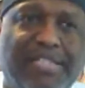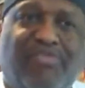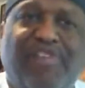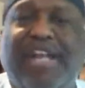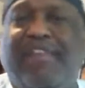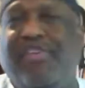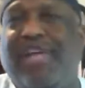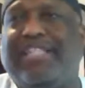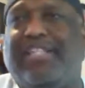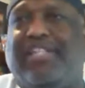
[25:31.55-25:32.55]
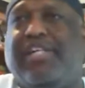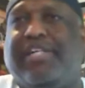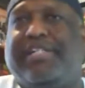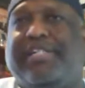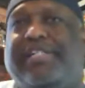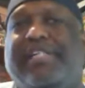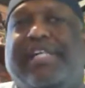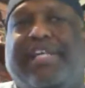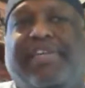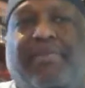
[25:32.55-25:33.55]
It's fun. If you like to cook,
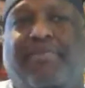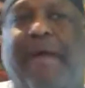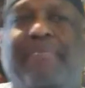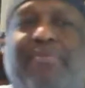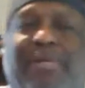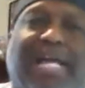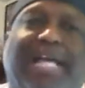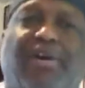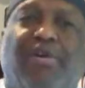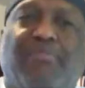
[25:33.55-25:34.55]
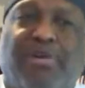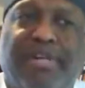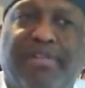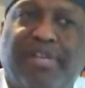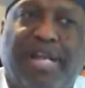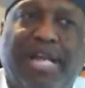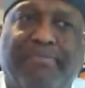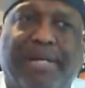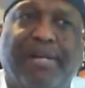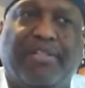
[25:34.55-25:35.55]
you probably would like home brewing if you like beer,